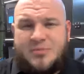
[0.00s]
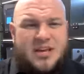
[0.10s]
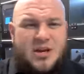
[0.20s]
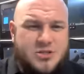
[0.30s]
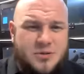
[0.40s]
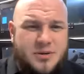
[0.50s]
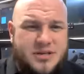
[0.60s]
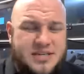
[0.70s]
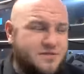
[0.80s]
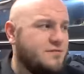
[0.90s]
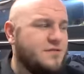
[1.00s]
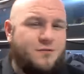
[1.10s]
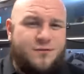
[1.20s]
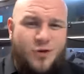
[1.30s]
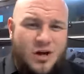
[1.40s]
it also depends. Like, if I
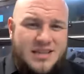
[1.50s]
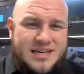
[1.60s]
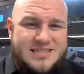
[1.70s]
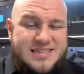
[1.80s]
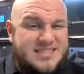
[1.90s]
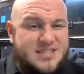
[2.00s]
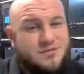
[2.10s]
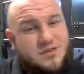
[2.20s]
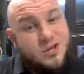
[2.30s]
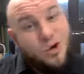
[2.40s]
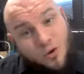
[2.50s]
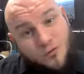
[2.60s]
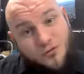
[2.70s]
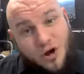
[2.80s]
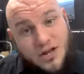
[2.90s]
feed frog legs, that's different than a
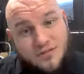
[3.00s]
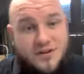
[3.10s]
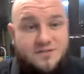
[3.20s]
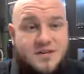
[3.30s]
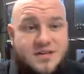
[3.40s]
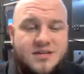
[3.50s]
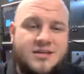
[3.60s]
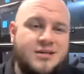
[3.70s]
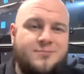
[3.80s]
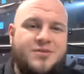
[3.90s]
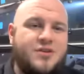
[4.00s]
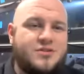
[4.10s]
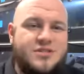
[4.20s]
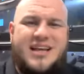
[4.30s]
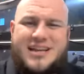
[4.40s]
whole frog. If I feed,
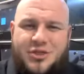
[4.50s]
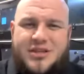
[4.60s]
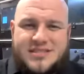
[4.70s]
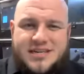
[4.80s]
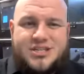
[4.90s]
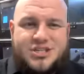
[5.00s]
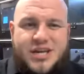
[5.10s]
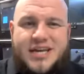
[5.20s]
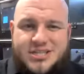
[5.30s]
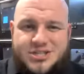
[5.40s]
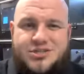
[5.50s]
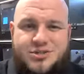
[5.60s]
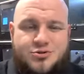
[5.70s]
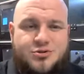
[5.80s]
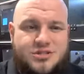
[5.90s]
there's a lot of things that can change the
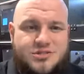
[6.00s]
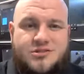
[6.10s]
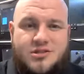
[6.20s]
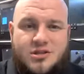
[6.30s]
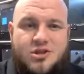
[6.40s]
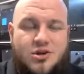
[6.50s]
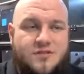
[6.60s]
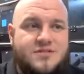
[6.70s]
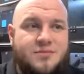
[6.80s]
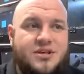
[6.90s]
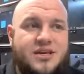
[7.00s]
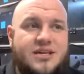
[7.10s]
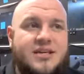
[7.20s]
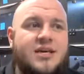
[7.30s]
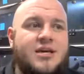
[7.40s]
nutritional look of something.
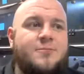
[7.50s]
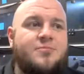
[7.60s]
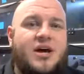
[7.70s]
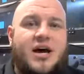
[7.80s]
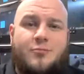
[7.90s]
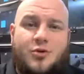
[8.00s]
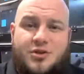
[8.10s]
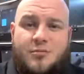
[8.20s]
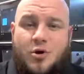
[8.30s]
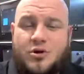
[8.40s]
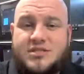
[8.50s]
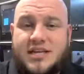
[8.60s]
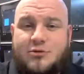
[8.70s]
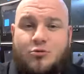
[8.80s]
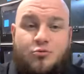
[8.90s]
And with Komodos,
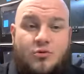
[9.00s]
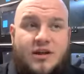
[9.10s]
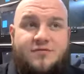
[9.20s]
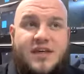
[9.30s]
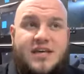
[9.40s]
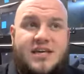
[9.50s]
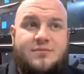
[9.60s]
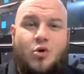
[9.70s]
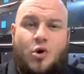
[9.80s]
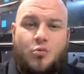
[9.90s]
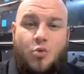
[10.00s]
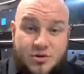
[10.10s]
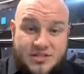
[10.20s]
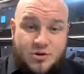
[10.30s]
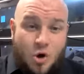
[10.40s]
like, if they eat more
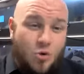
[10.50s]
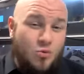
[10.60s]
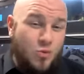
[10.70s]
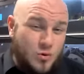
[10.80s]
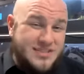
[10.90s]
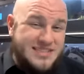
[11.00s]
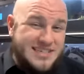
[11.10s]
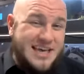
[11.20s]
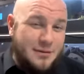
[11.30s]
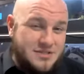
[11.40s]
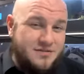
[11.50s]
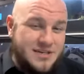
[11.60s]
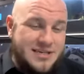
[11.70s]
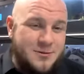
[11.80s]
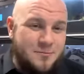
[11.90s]
whole rodents in
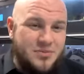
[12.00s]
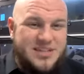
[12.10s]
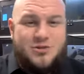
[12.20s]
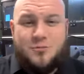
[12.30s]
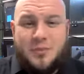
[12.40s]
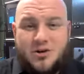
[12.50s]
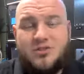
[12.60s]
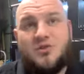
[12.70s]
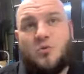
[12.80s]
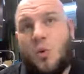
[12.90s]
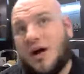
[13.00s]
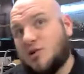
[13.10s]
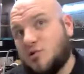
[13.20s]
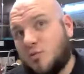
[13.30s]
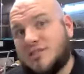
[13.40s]
captivity, they do better than
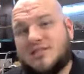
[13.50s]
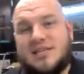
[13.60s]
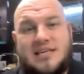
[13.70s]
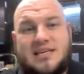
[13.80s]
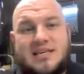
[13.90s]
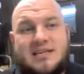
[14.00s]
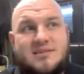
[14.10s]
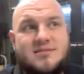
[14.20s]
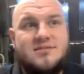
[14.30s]
wild ones that eat